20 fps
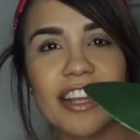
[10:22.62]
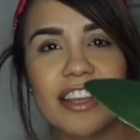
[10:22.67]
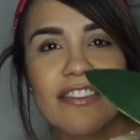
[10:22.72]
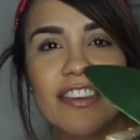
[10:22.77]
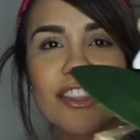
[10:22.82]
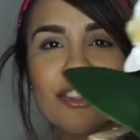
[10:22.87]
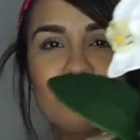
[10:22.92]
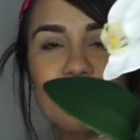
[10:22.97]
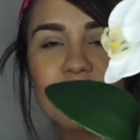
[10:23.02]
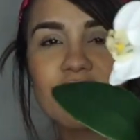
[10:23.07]

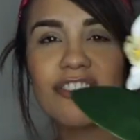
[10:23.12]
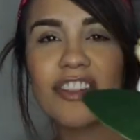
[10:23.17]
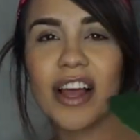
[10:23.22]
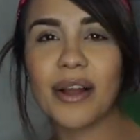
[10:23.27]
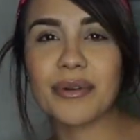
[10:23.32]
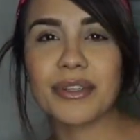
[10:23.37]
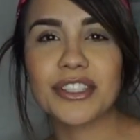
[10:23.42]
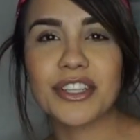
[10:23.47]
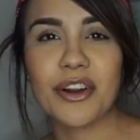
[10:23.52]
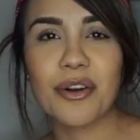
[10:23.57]
Even though the
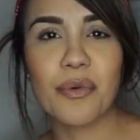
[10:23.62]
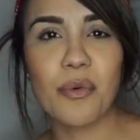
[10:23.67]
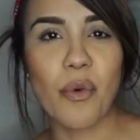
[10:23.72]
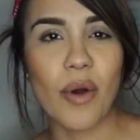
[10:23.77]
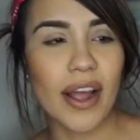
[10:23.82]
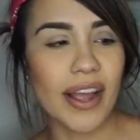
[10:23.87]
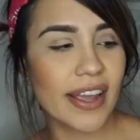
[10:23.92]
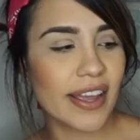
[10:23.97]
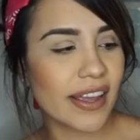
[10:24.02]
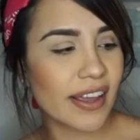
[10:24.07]
flowers are
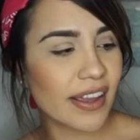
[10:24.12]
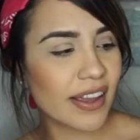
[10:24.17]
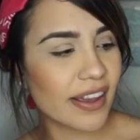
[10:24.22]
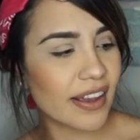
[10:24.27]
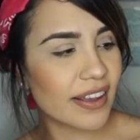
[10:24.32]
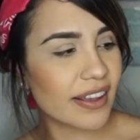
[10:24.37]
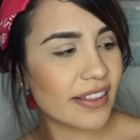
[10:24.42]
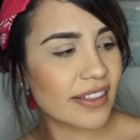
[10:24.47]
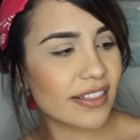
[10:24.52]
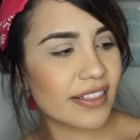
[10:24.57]
white,
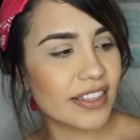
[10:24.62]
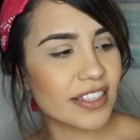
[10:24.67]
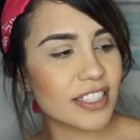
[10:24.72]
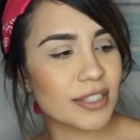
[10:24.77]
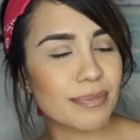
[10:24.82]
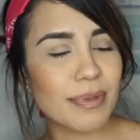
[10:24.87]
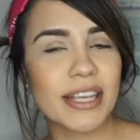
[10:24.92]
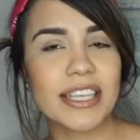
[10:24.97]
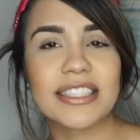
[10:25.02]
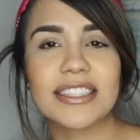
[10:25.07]

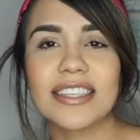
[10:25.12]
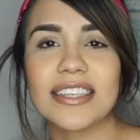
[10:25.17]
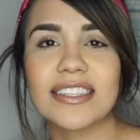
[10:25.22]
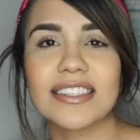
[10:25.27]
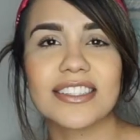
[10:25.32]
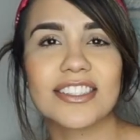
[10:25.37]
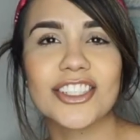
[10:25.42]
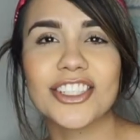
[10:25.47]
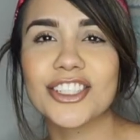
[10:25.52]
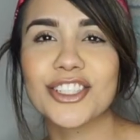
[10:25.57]
this makes
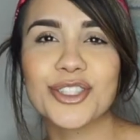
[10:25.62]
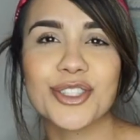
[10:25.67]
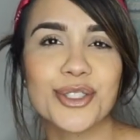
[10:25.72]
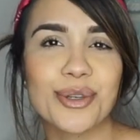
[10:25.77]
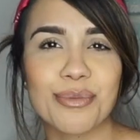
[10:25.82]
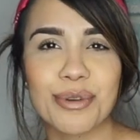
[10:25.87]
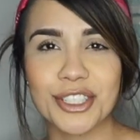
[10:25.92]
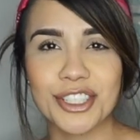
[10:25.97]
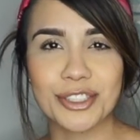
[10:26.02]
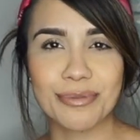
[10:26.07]
it just
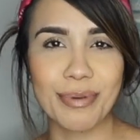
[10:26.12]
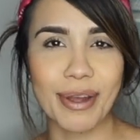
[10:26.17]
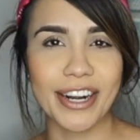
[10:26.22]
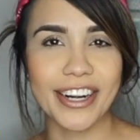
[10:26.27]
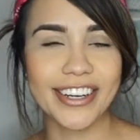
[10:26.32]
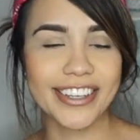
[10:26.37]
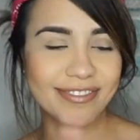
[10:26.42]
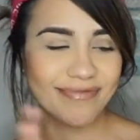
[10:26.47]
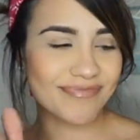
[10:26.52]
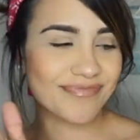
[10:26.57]
so much
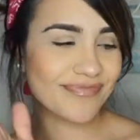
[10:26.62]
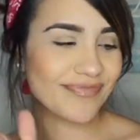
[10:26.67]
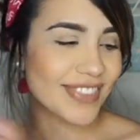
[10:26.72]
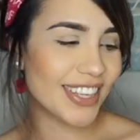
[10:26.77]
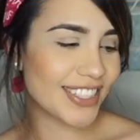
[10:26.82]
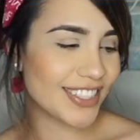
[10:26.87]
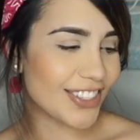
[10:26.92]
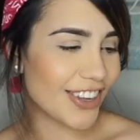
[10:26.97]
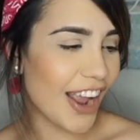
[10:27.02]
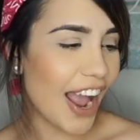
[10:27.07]
better.
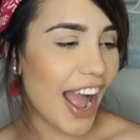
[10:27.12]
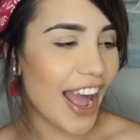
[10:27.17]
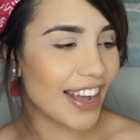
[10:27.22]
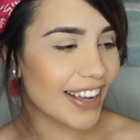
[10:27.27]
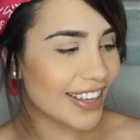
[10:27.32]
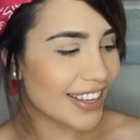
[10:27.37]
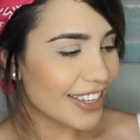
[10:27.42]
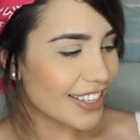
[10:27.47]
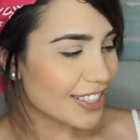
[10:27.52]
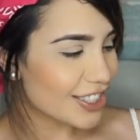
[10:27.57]
So yeah,
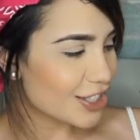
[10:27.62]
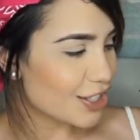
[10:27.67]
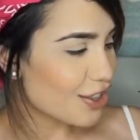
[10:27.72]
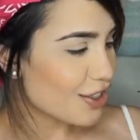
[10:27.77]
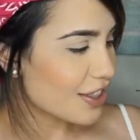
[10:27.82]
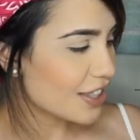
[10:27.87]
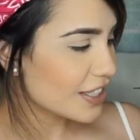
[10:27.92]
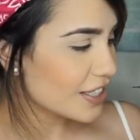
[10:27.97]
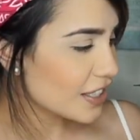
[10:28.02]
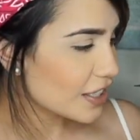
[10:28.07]

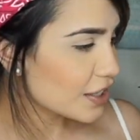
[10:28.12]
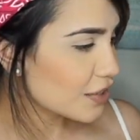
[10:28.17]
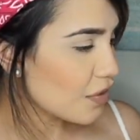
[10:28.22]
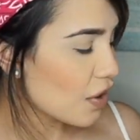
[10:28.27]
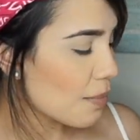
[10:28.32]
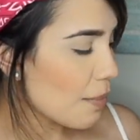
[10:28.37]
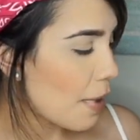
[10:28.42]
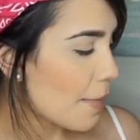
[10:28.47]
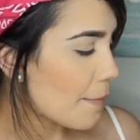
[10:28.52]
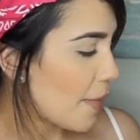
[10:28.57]
so this is
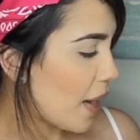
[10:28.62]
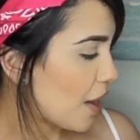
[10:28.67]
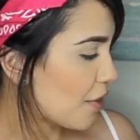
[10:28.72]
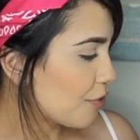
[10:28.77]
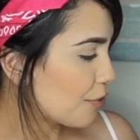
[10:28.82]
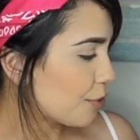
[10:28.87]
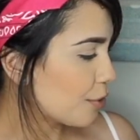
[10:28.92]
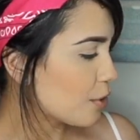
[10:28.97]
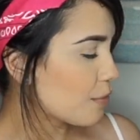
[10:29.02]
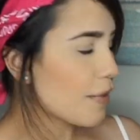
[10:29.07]
for my
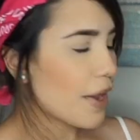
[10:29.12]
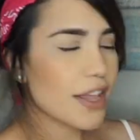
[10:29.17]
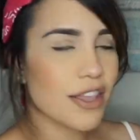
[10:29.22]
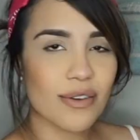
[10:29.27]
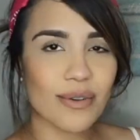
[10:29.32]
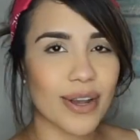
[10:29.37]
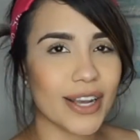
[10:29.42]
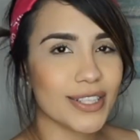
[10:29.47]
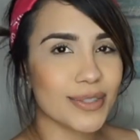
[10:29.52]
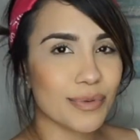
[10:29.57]
bathroom, and
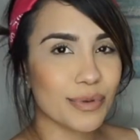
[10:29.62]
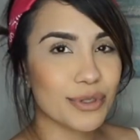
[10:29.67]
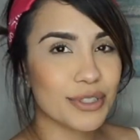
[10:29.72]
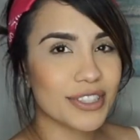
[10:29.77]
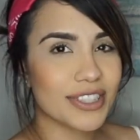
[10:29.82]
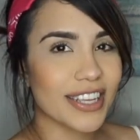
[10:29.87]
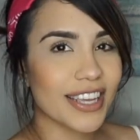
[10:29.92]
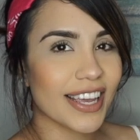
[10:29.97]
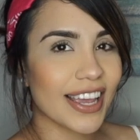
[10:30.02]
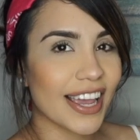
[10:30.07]
you guys will
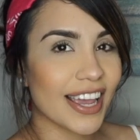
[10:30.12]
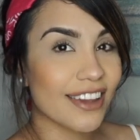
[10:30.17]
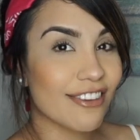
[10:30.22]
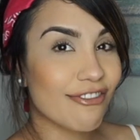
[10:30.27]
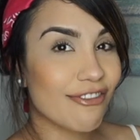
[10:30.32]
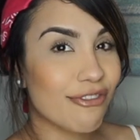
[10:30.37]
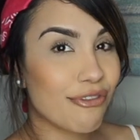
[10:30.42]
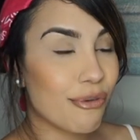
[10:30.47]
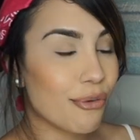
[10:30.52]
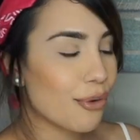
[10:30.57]
see a
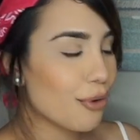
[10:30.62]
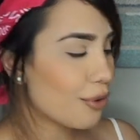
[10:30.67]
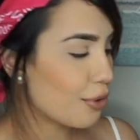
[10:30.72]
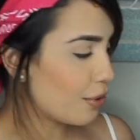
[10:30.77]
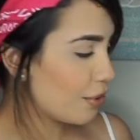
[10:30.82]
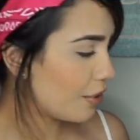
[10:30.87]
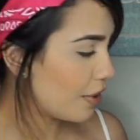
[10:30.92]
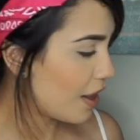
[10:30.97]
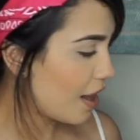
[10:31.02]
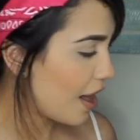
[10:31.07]

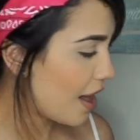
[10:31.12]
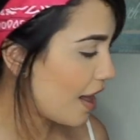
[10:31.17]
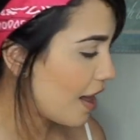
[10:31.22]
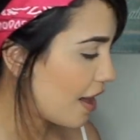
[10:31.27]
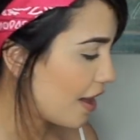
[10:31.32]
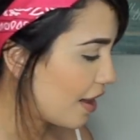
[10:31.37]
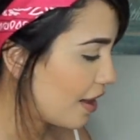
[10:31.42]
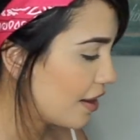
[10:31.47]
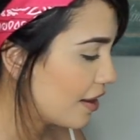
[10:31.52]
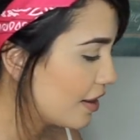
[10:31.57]
full
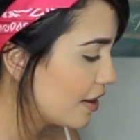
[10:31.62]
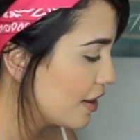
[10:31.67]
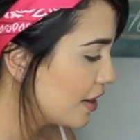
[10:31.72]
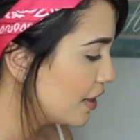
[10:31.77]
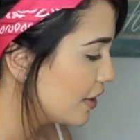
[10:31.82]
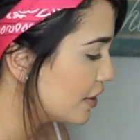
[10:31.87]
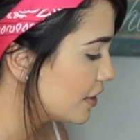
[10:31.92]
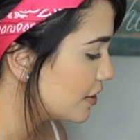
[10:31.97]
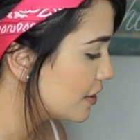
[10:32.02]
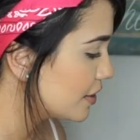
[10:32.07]

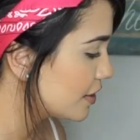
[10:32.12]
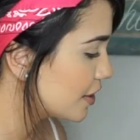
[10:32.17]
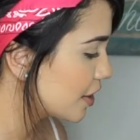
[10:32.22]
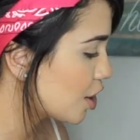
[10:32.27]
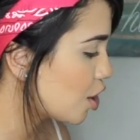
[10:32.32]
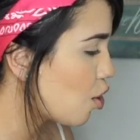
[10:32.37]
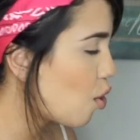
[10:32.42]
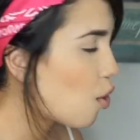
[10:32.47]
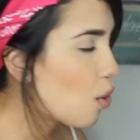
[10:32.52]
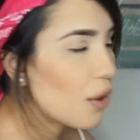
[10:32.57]

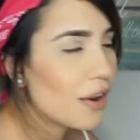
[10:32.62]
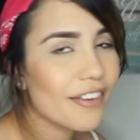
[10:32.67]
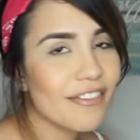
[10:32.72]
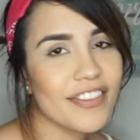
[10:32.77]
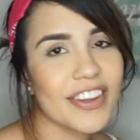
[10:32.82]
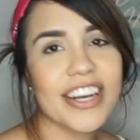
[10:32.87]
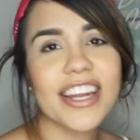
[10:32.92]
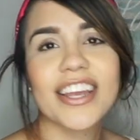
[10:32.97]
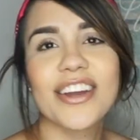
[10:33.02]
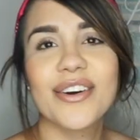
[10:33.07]
decor
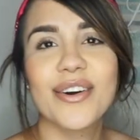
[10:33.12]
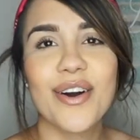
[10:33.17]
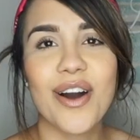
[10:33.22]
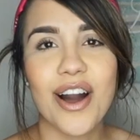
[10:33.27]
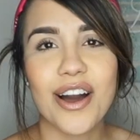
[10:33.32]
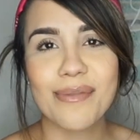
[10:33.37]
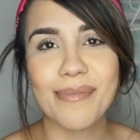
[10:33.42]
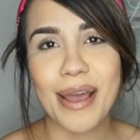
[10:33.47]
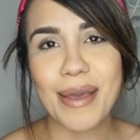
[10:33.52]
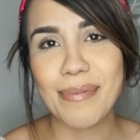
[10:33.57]
video
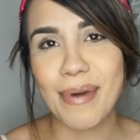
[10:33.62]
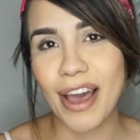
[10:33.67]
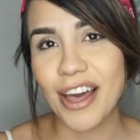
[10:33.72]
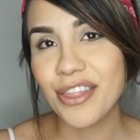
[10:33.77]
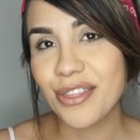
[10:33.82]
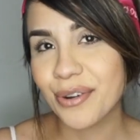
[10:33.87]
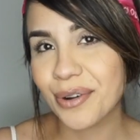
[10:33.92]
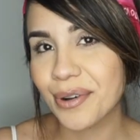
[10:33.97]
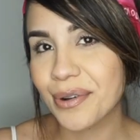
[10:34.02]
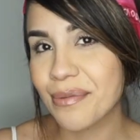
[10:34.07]
on my
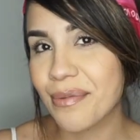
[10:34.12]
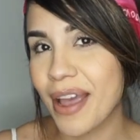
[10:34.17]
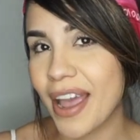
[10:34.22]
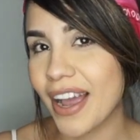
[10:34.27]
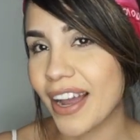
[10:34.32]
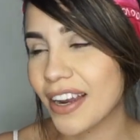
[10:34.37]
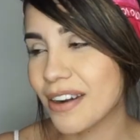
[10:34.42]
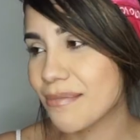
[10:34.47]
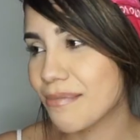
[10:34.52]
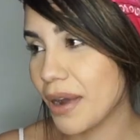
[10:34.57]
bathroom
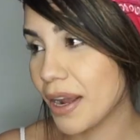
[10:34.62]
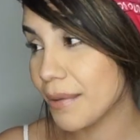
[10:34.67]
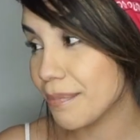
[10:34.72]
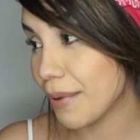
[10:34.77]
and my